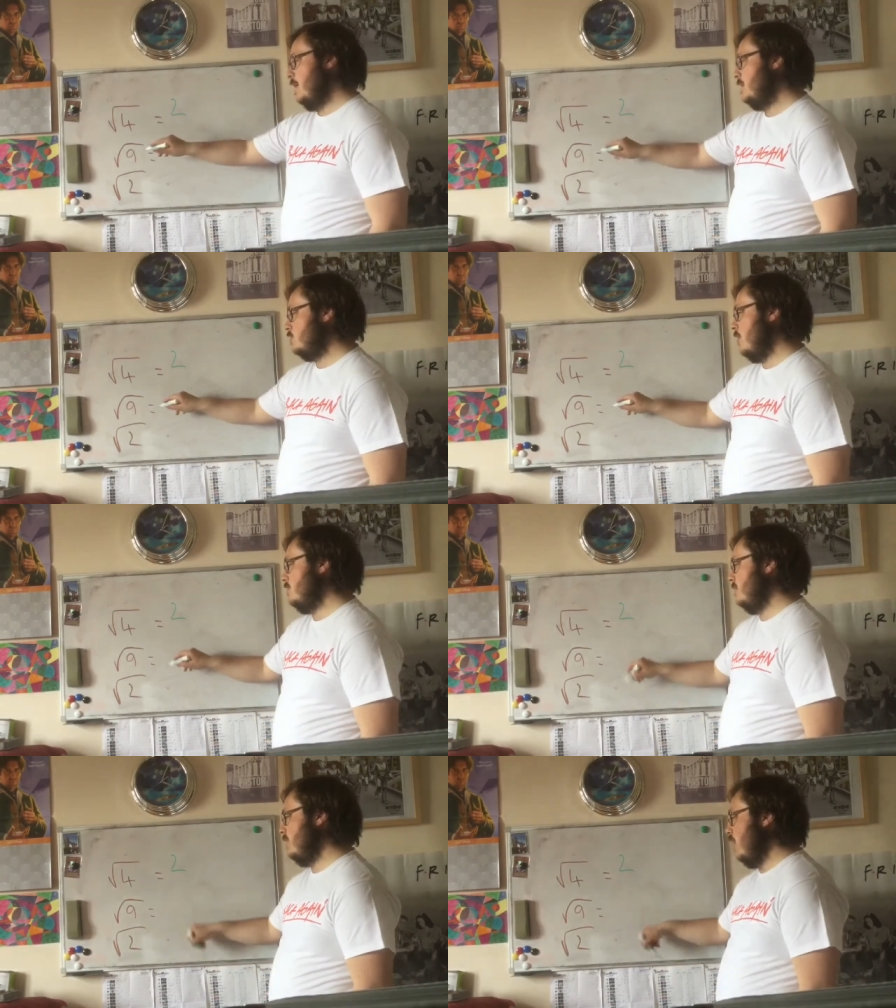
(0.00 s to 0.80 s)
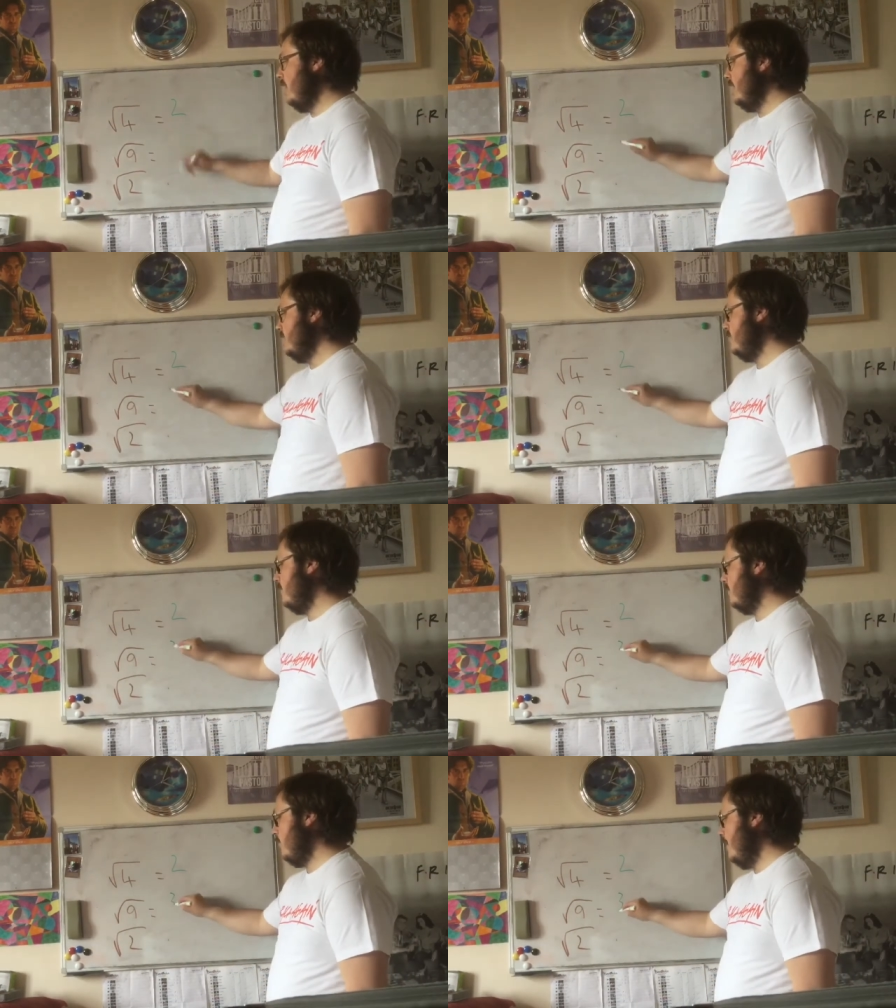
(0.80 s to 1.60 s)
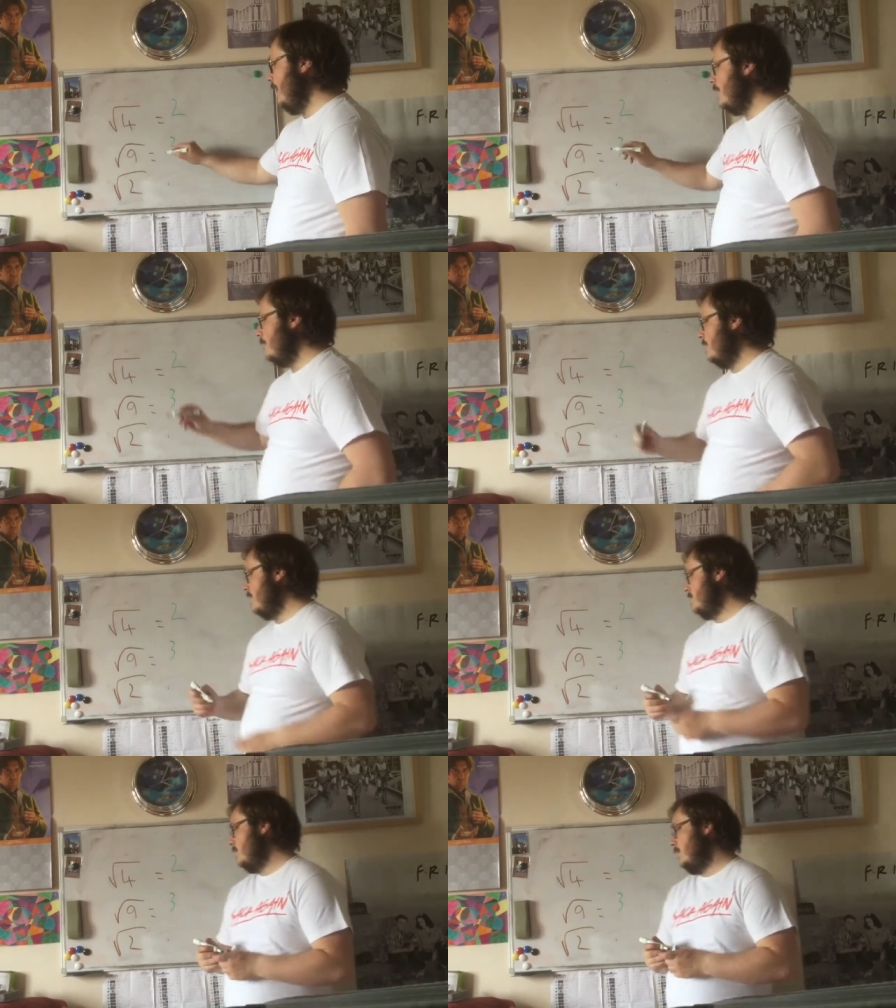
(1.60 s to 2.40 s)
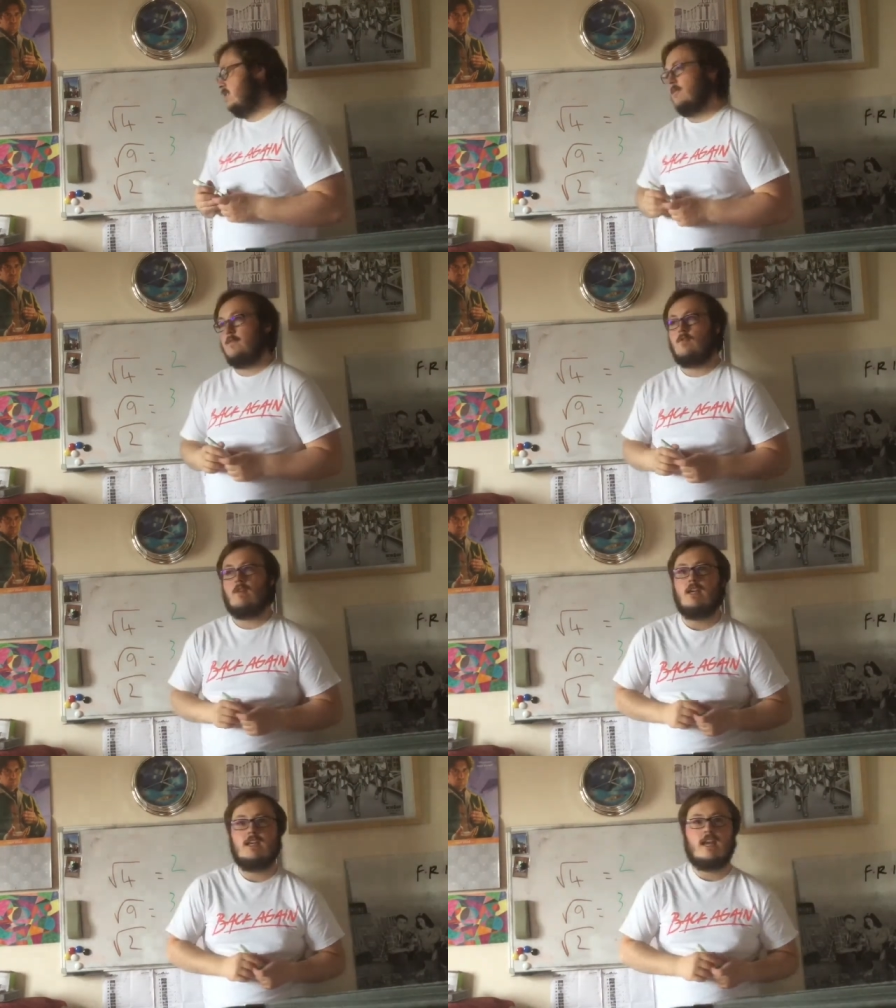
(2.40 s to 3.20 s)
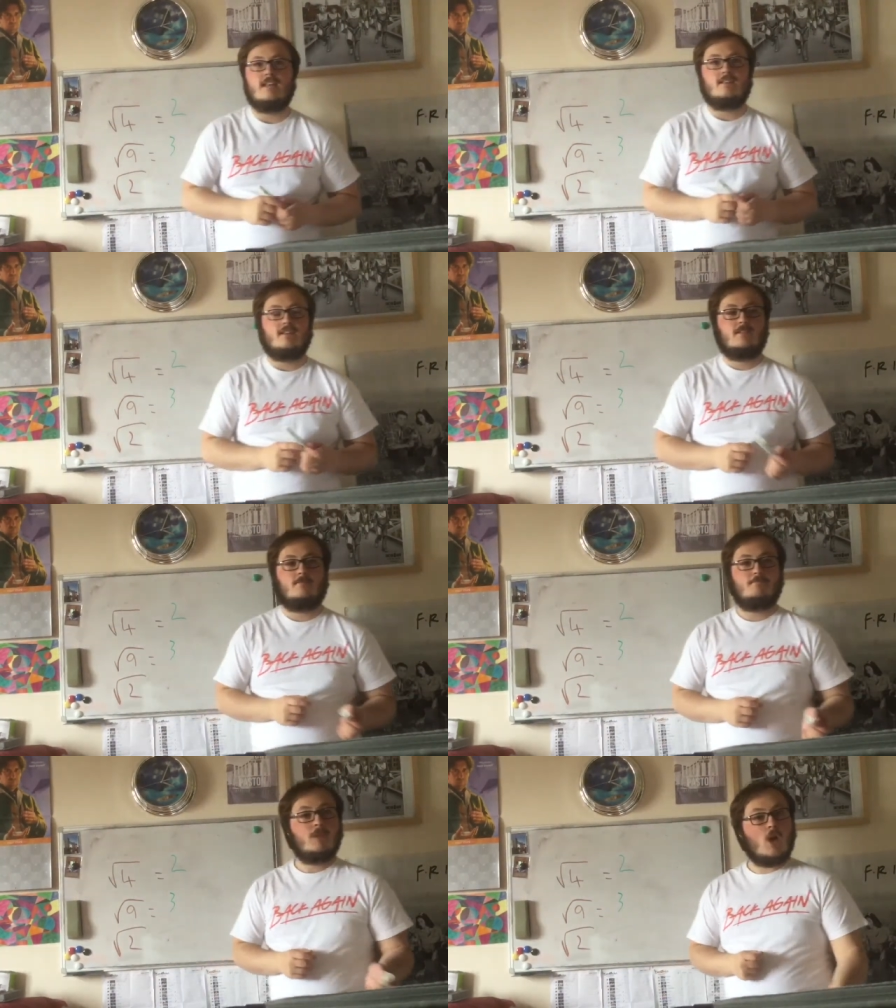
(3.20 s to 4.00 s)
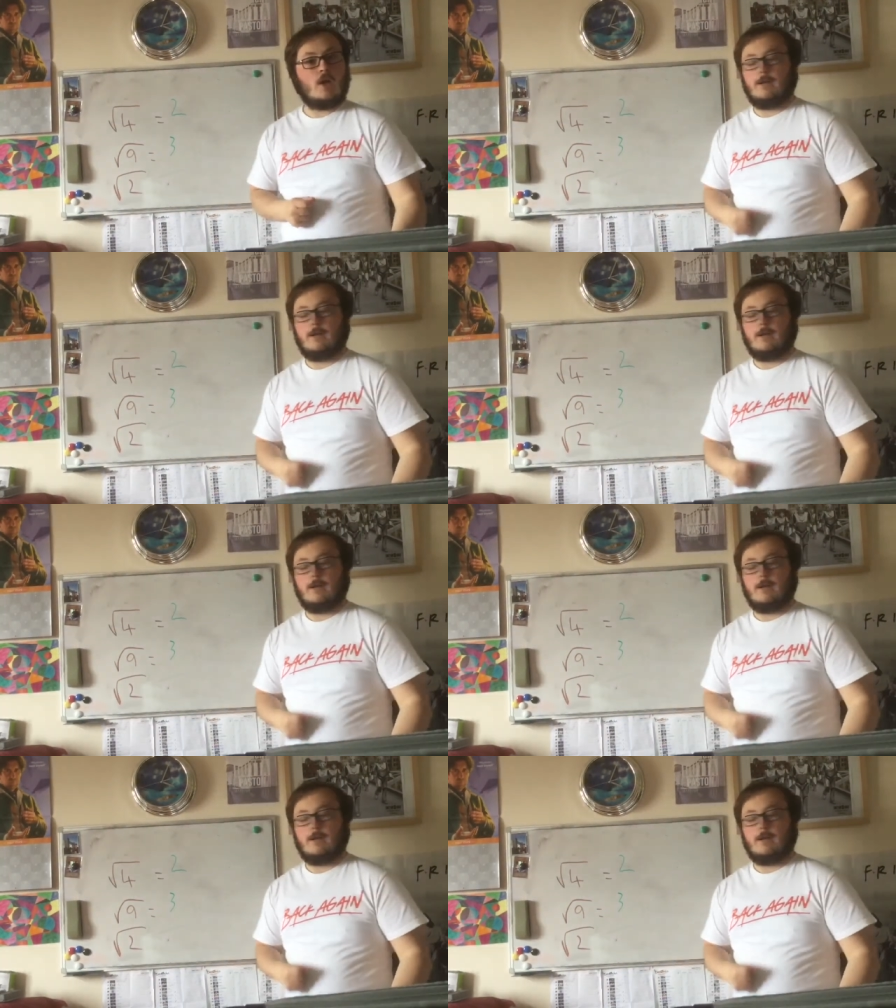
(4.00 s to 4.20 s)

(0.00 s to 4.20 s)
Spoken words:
Square root of 9 is 3, because 3 times 3 gets us 9.